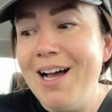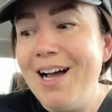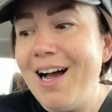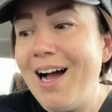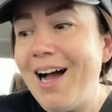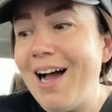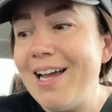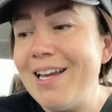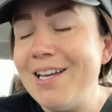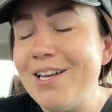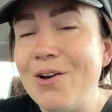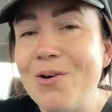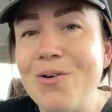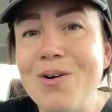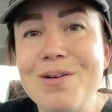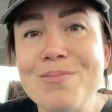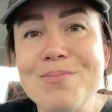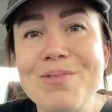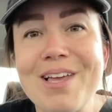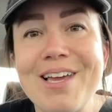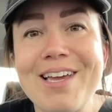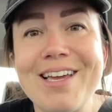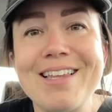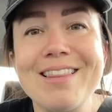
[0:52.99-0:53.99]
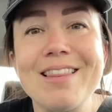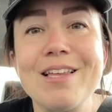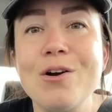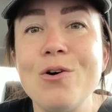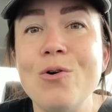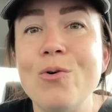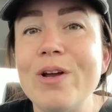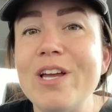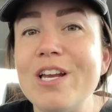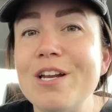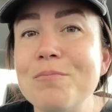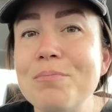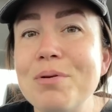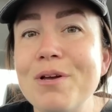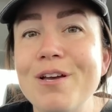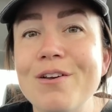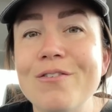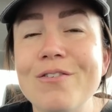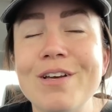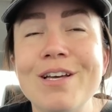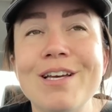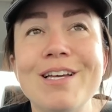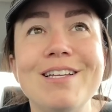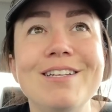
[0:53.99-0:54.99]
I know I'm like the queen of
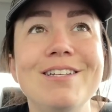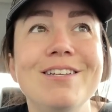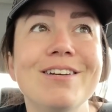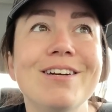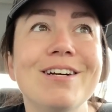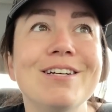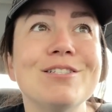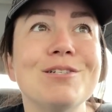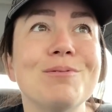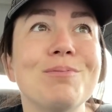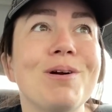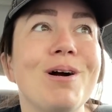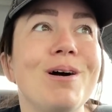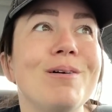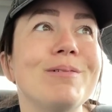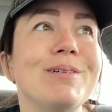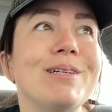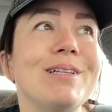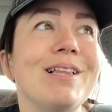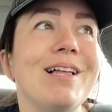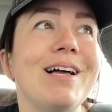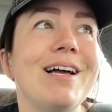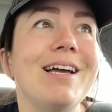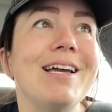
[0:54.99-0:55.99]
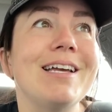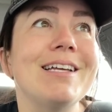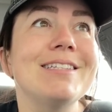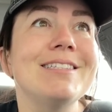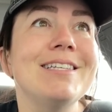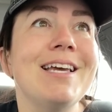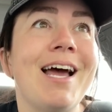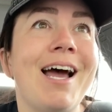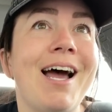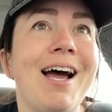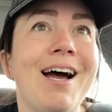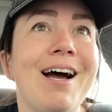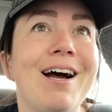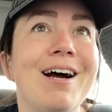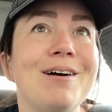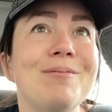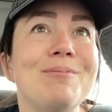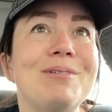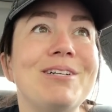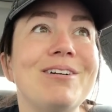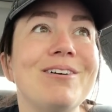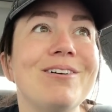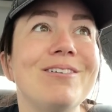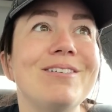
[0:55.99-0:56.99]
pivot, and you guys are probably like, Tab,
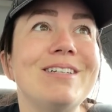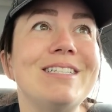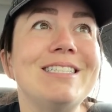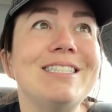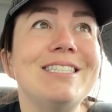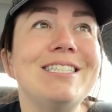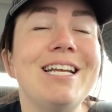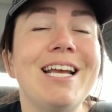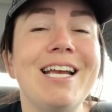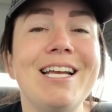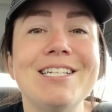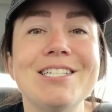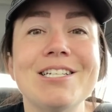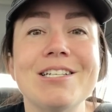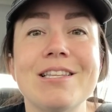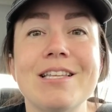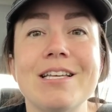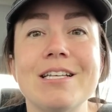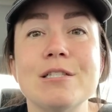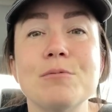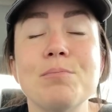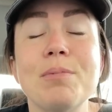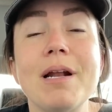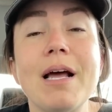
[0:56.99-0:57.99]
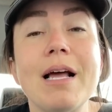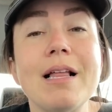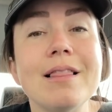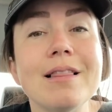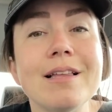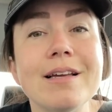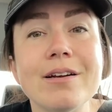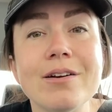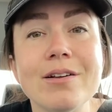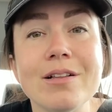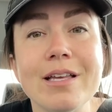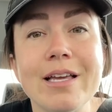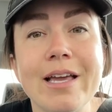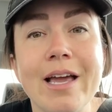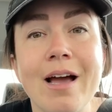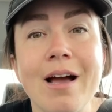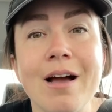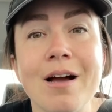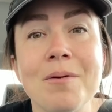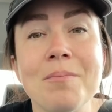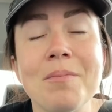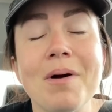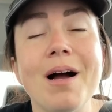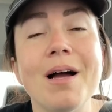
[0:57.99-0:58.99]
you're always changing things, but I literally
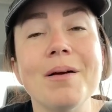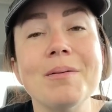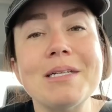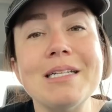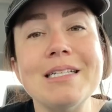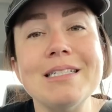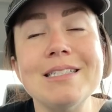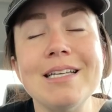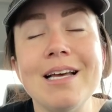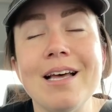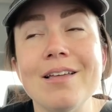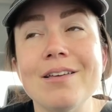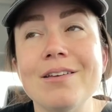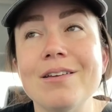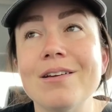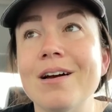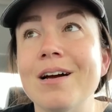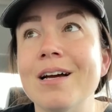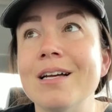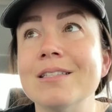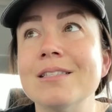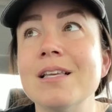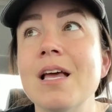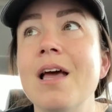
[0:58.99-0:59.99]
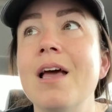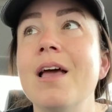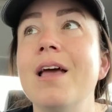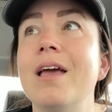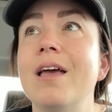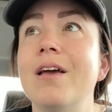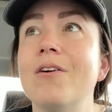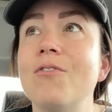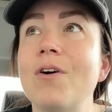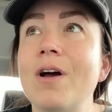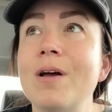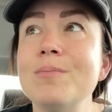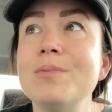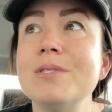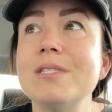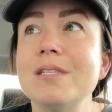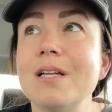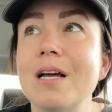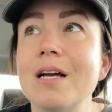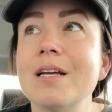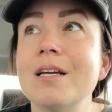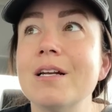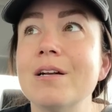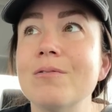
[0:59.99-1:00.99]
am. I'm gonna tell you guys, if I'm
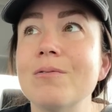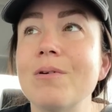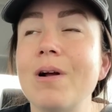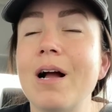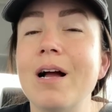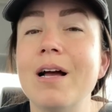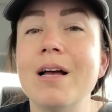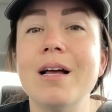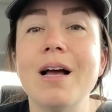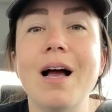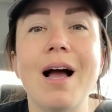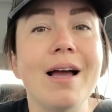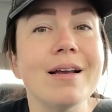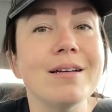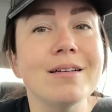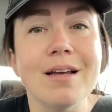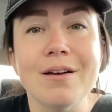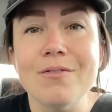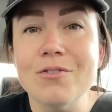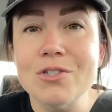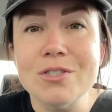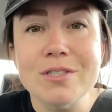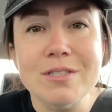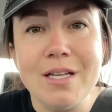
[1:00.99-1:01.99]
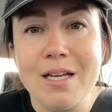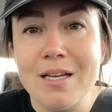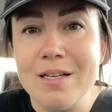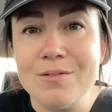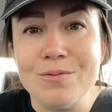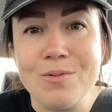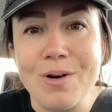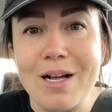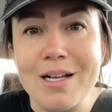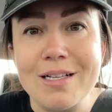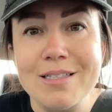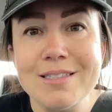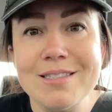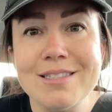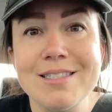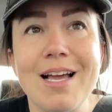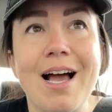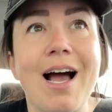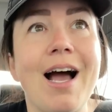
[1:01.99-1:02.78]
stuck in a rut, I never stay in ruts.